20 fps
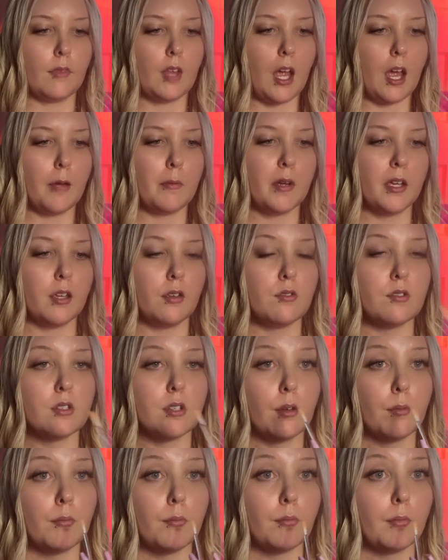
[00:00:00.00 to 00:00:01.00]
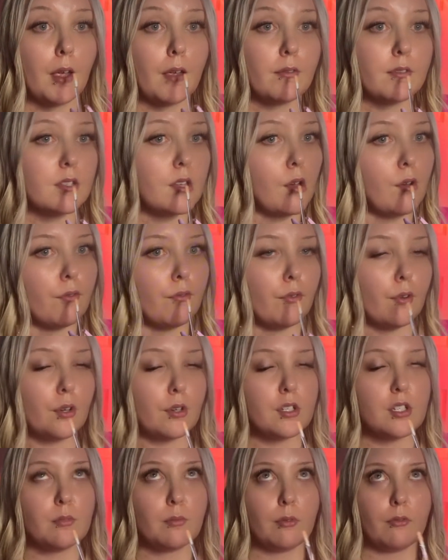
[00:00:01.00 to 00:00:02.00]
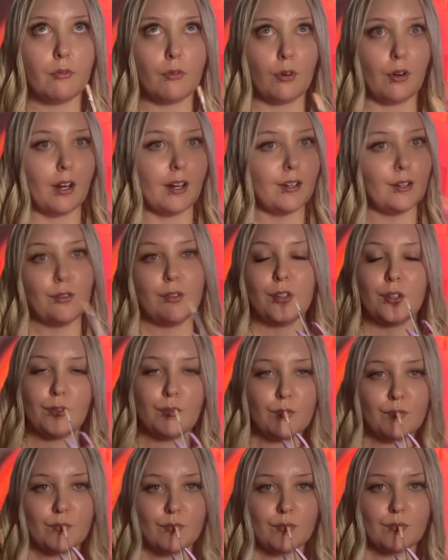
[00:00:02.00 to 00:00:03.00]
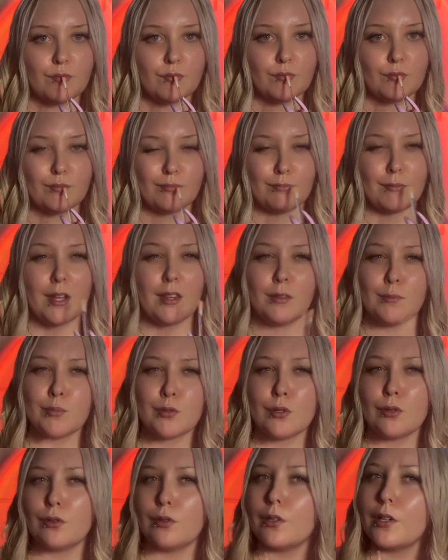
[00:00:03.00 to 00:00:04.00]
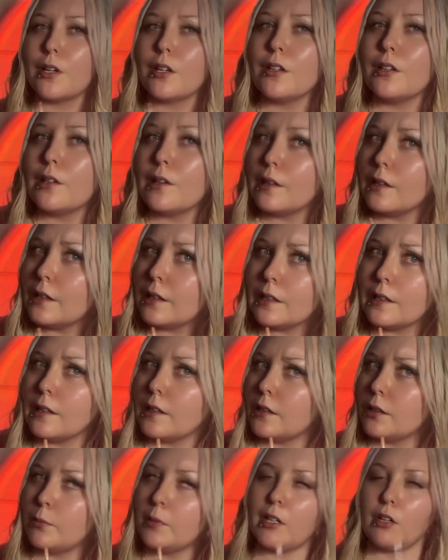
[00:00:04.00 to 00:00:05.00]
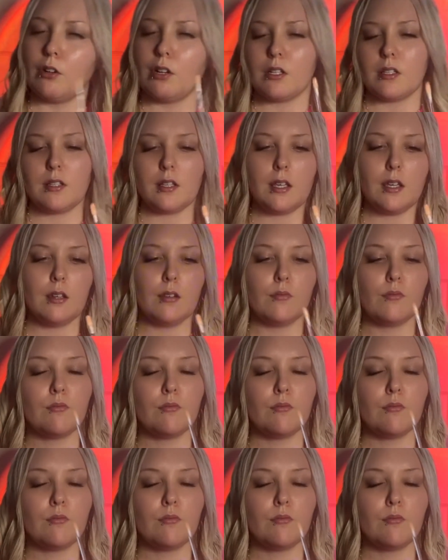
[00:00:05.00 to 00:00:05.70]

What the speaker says: I might use some myself first before I do you. My lips are looking a little bit crusty.